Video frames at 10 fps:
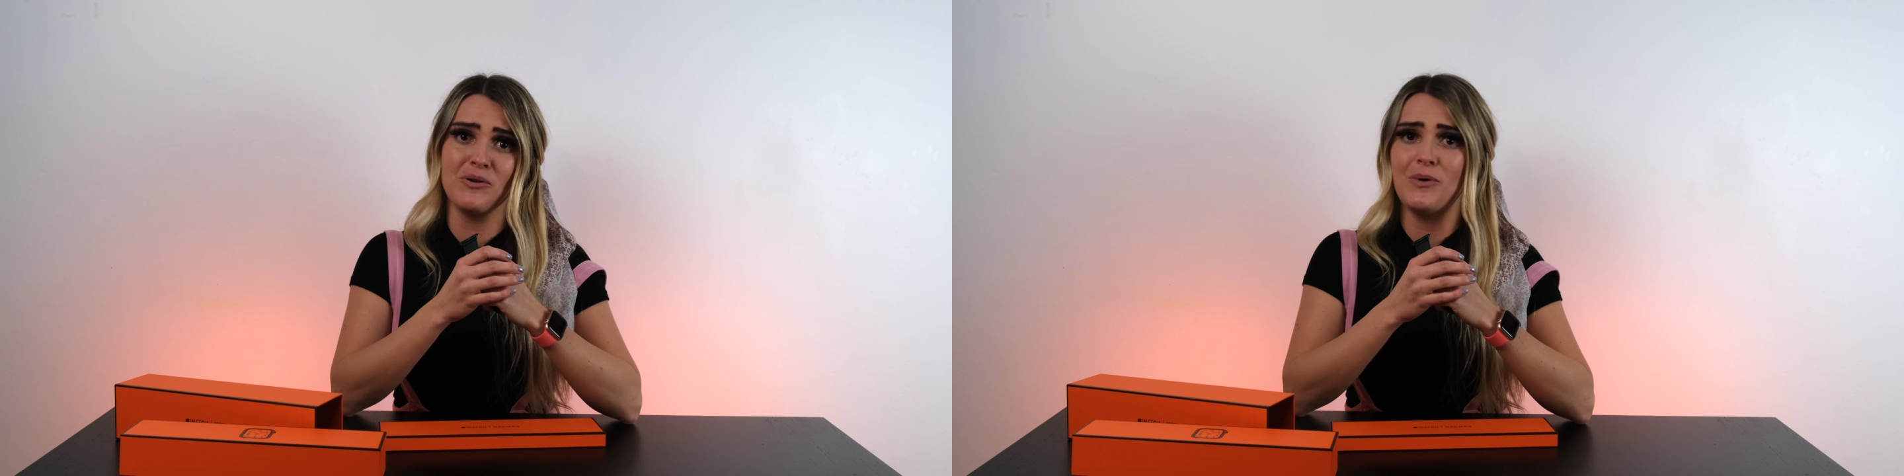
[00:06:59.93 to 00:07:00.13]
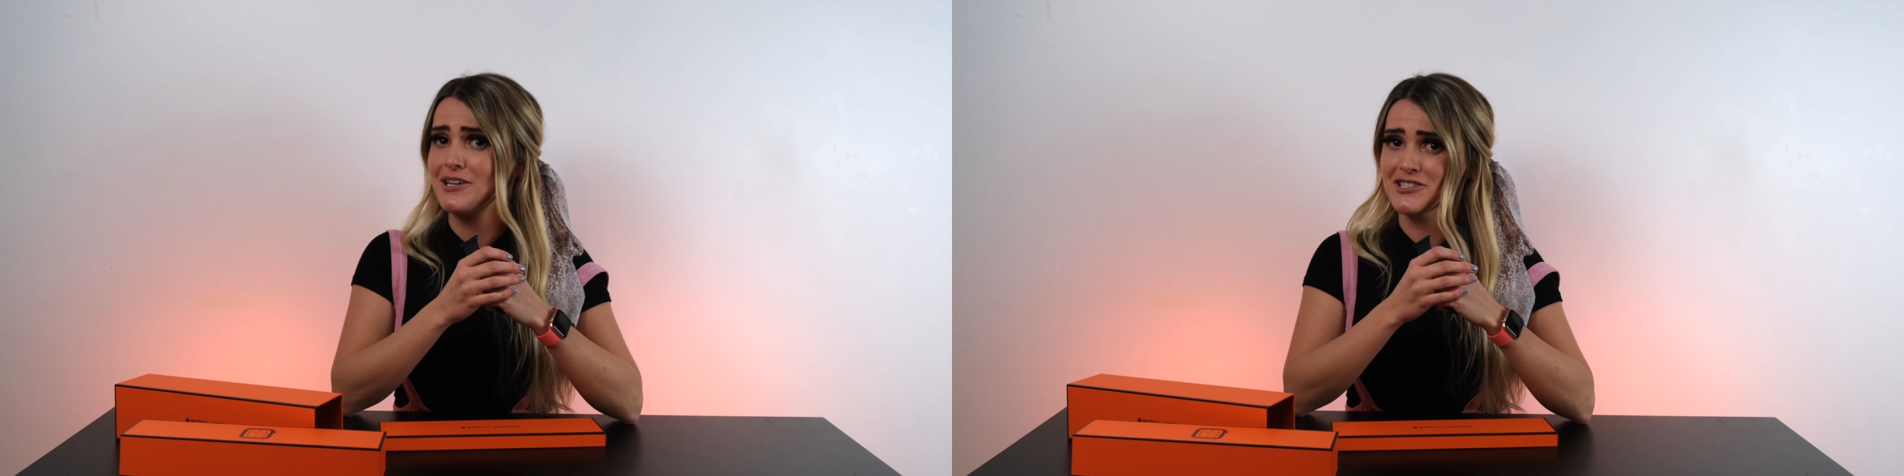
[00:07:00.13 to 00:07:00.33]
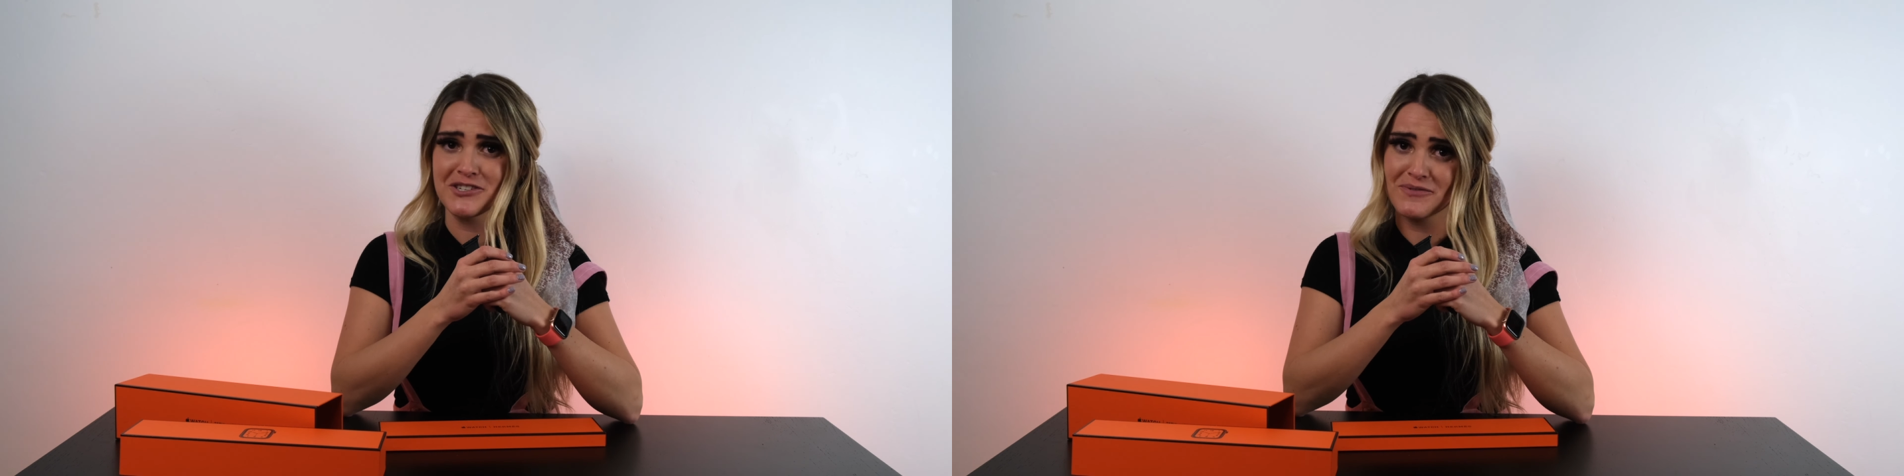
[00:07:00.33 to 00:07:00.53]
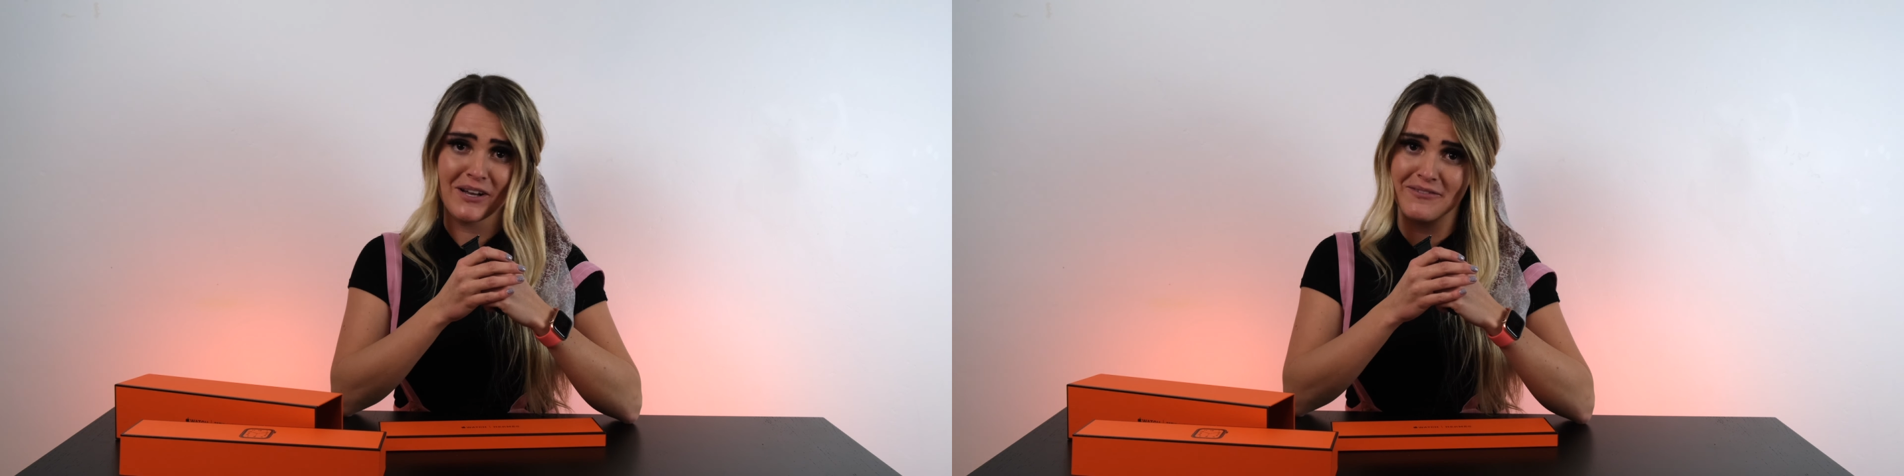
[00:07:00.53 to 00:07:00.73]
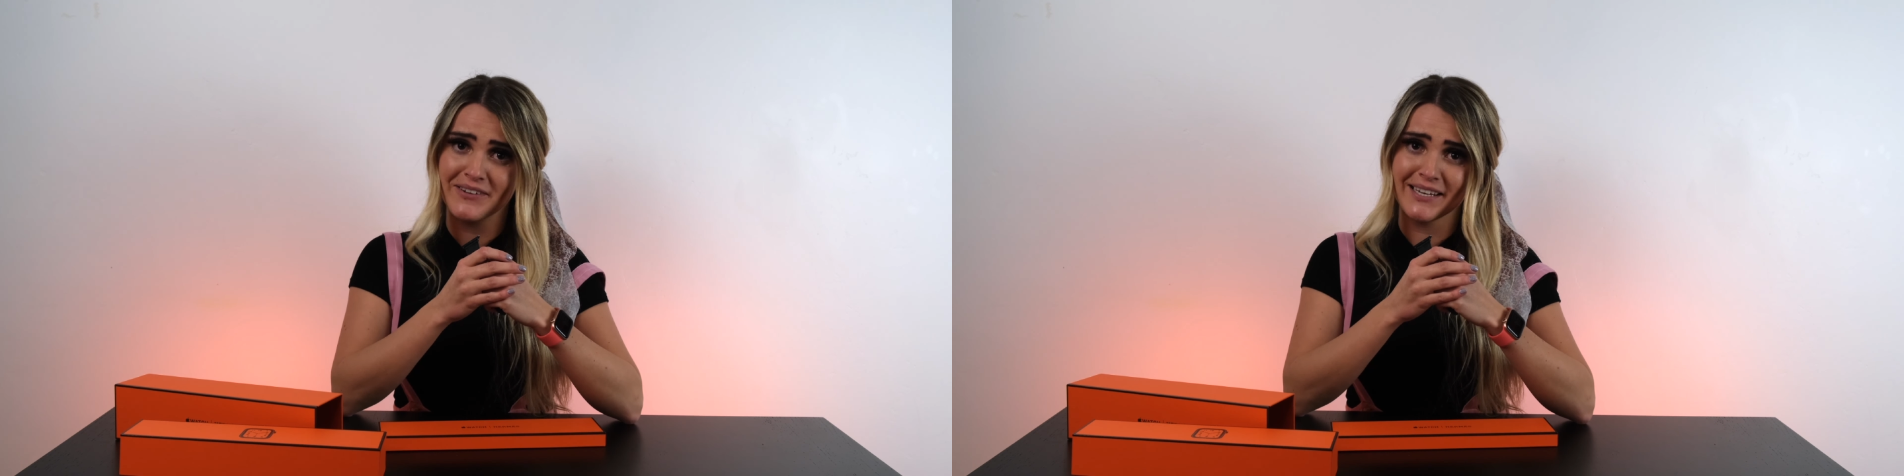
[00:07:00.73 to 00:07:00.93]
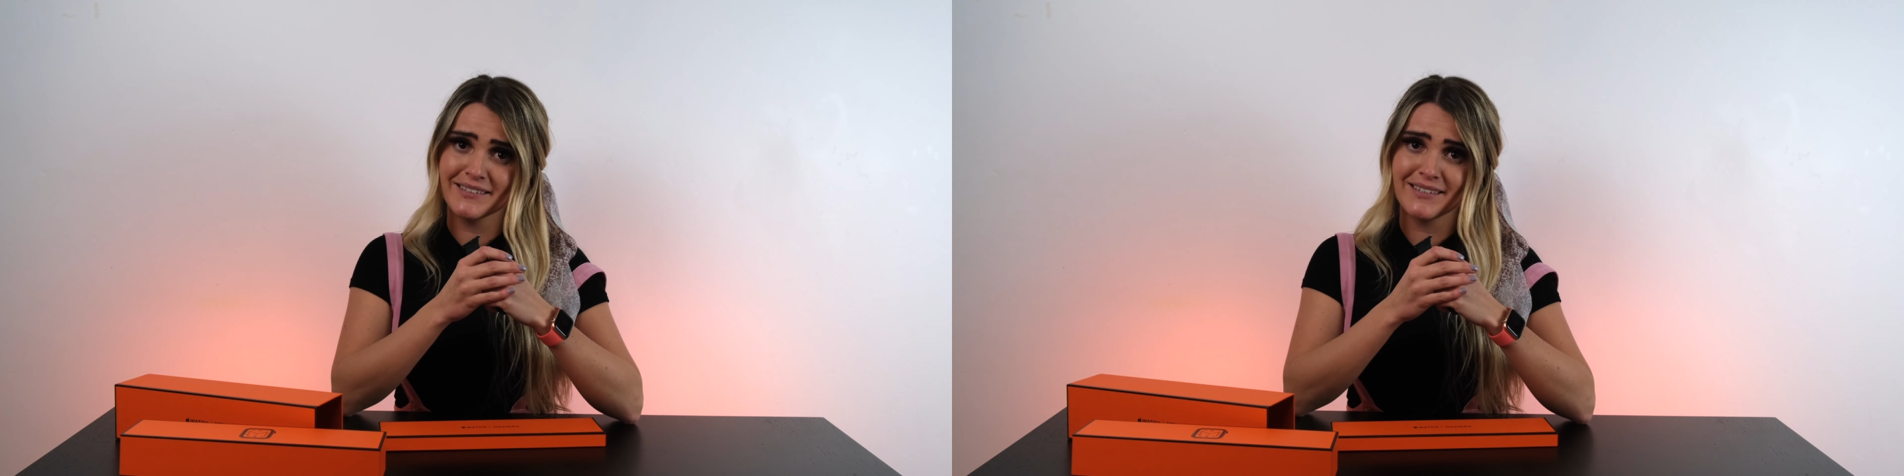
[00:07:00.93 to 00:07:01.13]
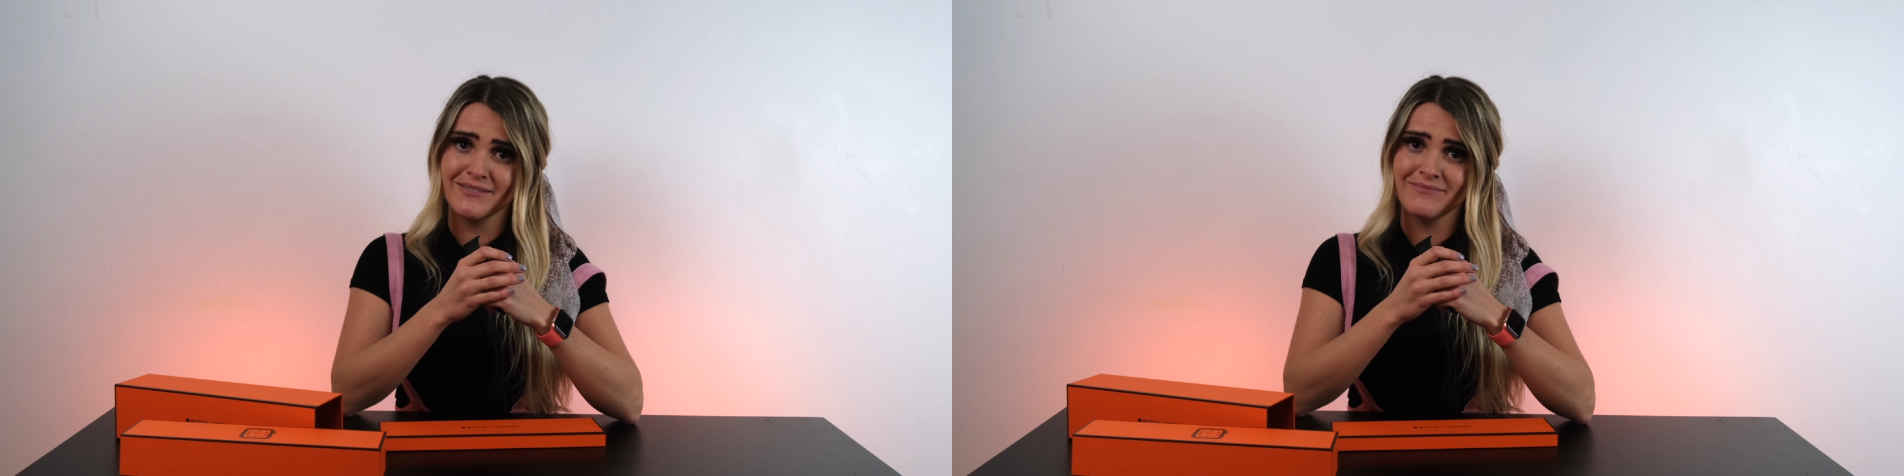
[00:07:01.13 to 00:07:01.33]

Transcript: watch is relevant.